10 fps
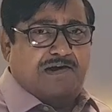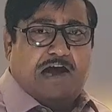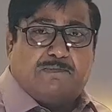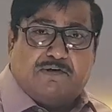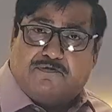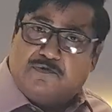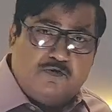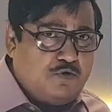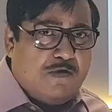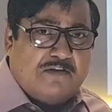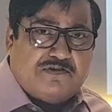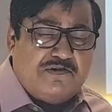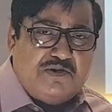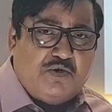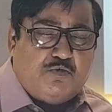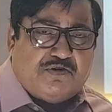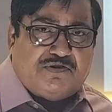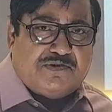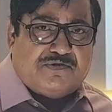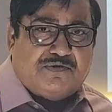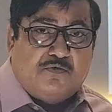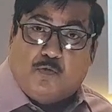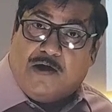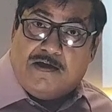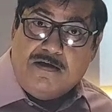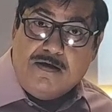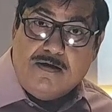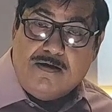I may refuse to answer these questions. Why?